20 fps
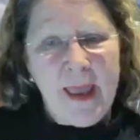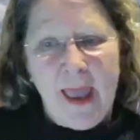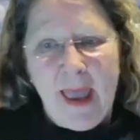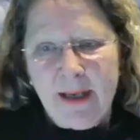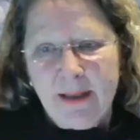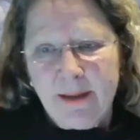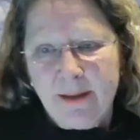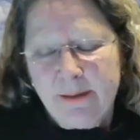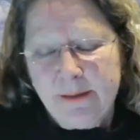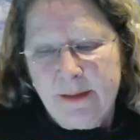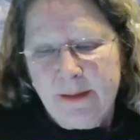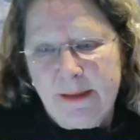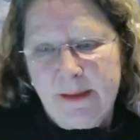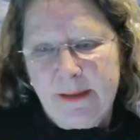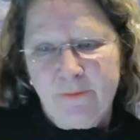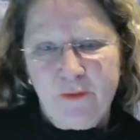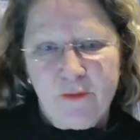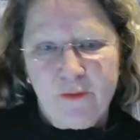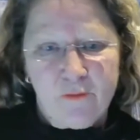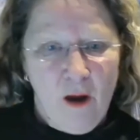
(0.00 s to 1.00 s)
And
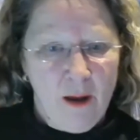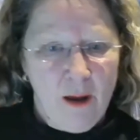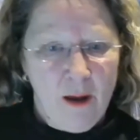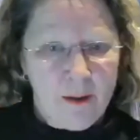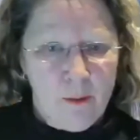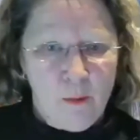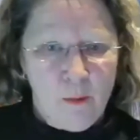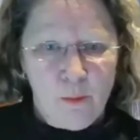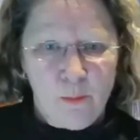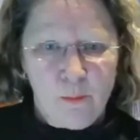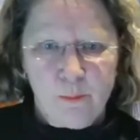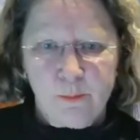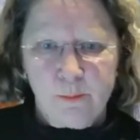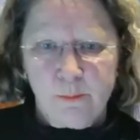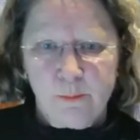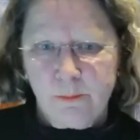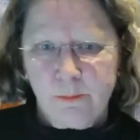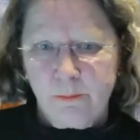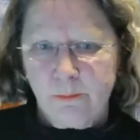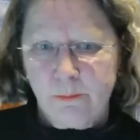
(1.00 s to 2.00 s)
if you've got a
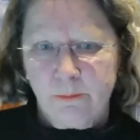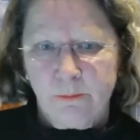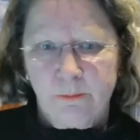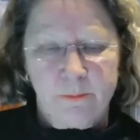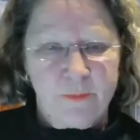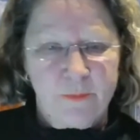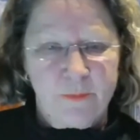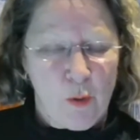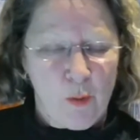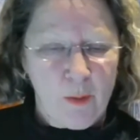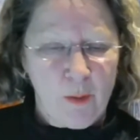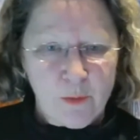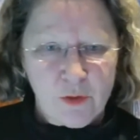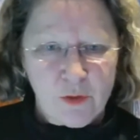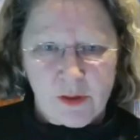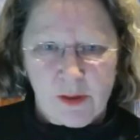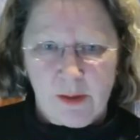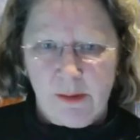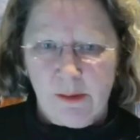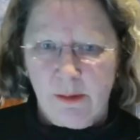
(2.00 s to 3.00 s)
home sewing
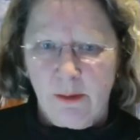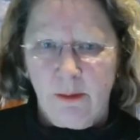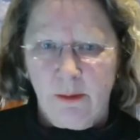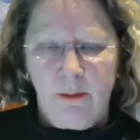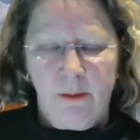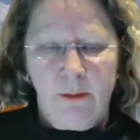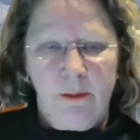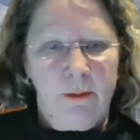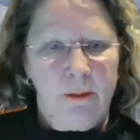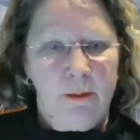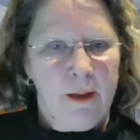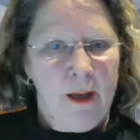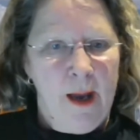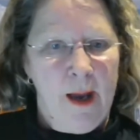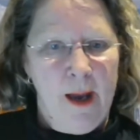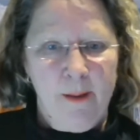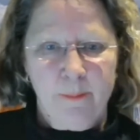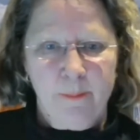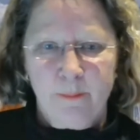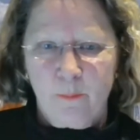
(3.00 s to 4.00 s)
machine,
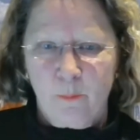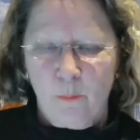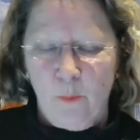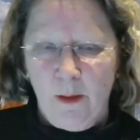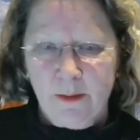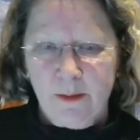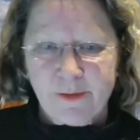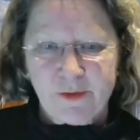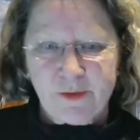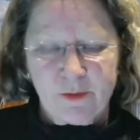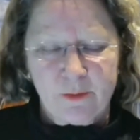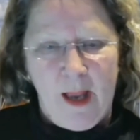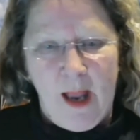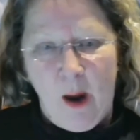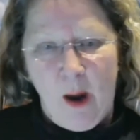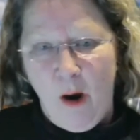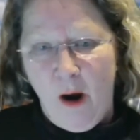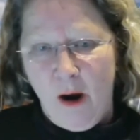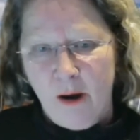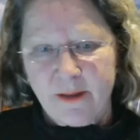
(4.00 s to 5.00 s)
well,
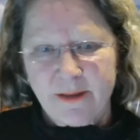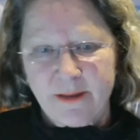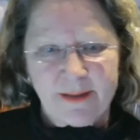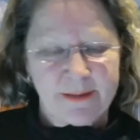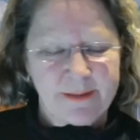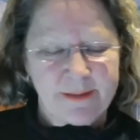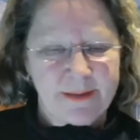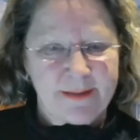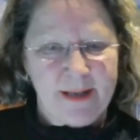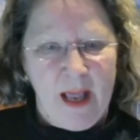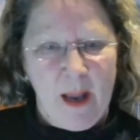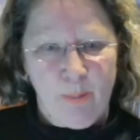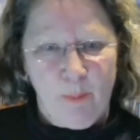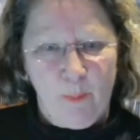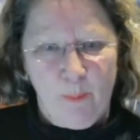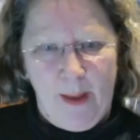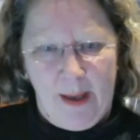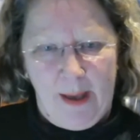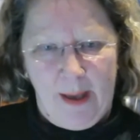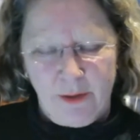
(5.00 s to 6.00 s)
how hard is it to slap a
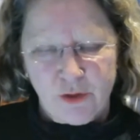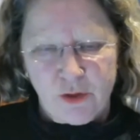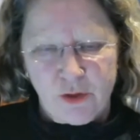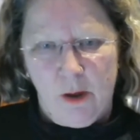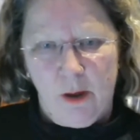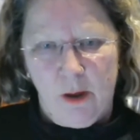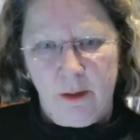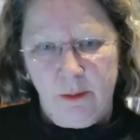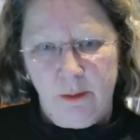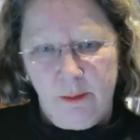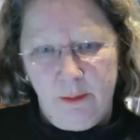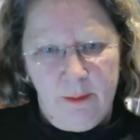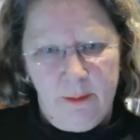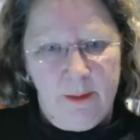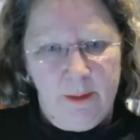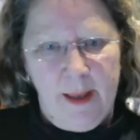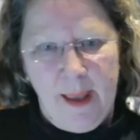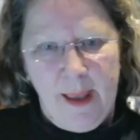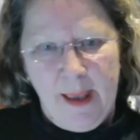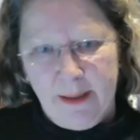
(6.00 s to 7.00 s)
patch on?
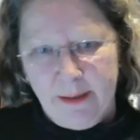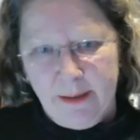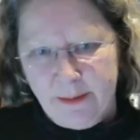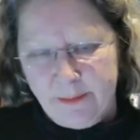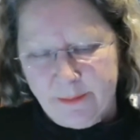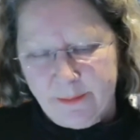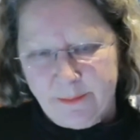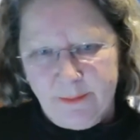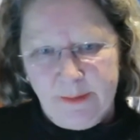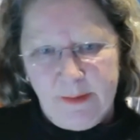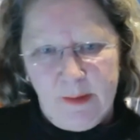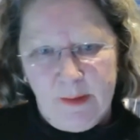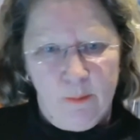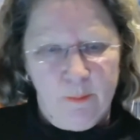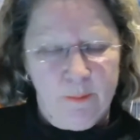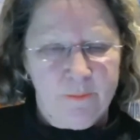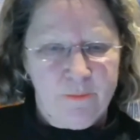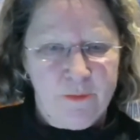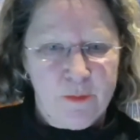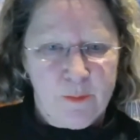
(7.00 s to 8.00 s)
And
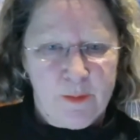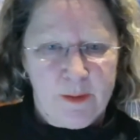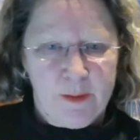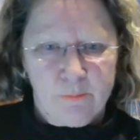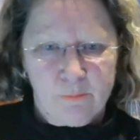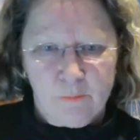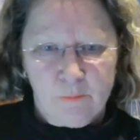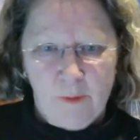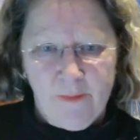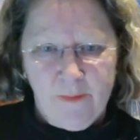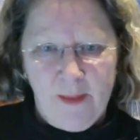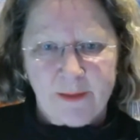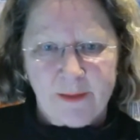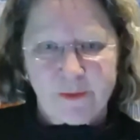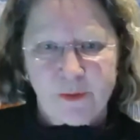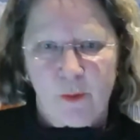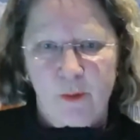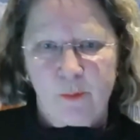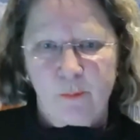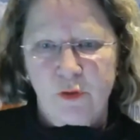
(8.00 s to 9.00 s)
if you can run that
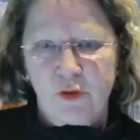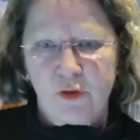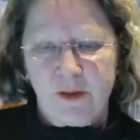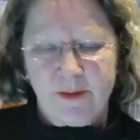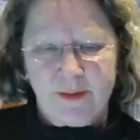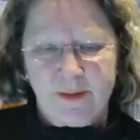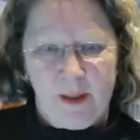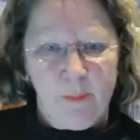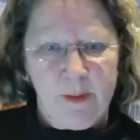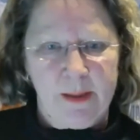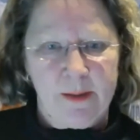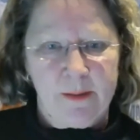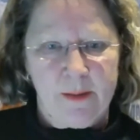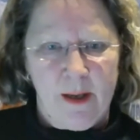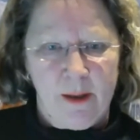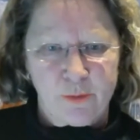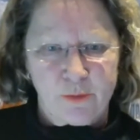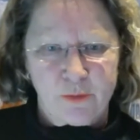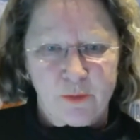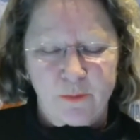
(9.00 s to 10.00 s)
sewing machine, somebody in the
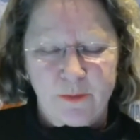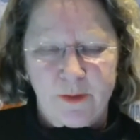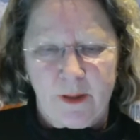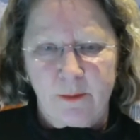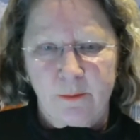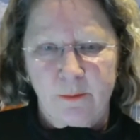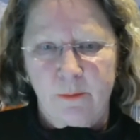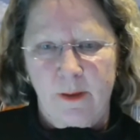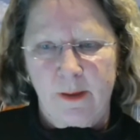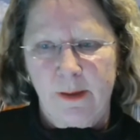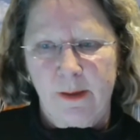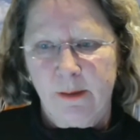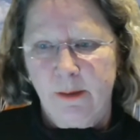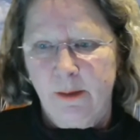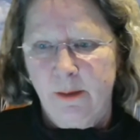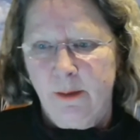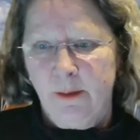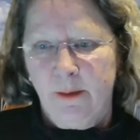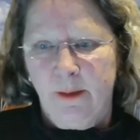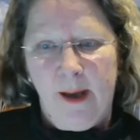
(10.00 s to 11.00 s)
house knows how to run it.
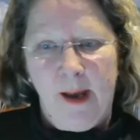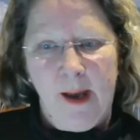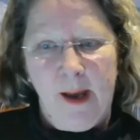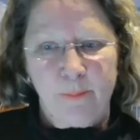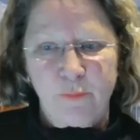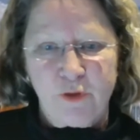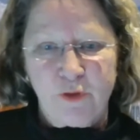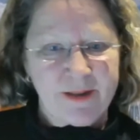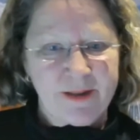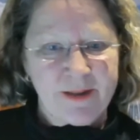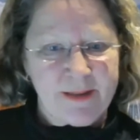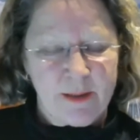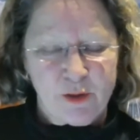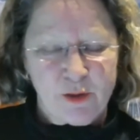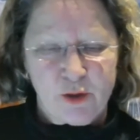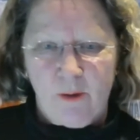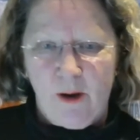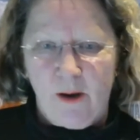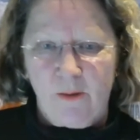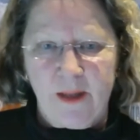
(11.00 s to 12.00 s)
Just
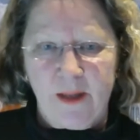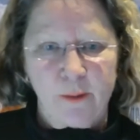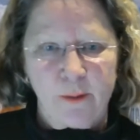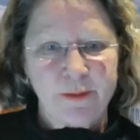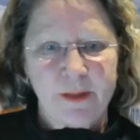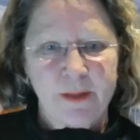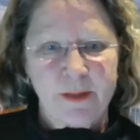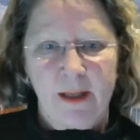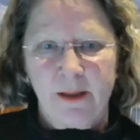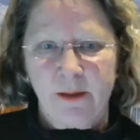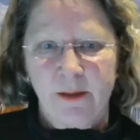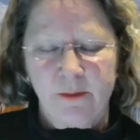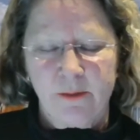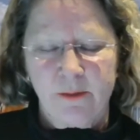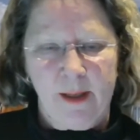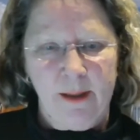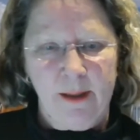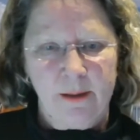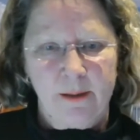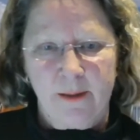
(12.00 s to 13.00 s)
stitch around the outside and you're
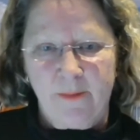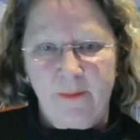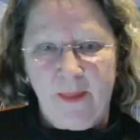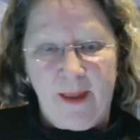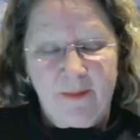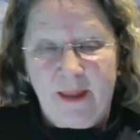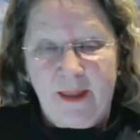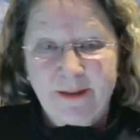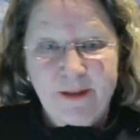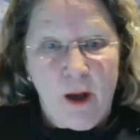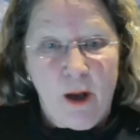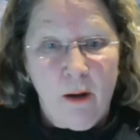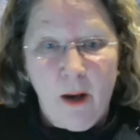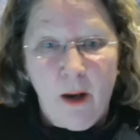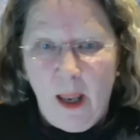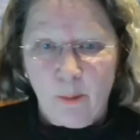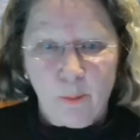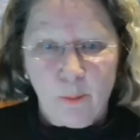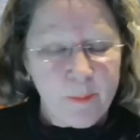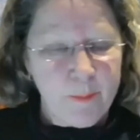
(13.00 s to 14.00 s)
done. And that's all
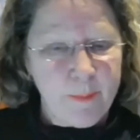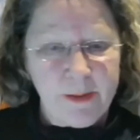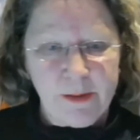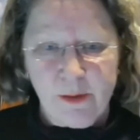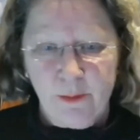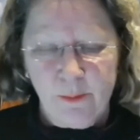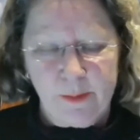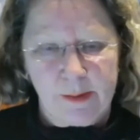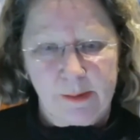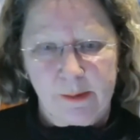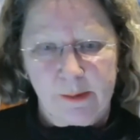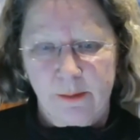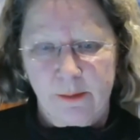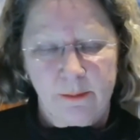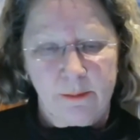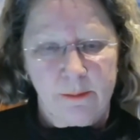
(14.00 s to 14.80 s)
I would be doing.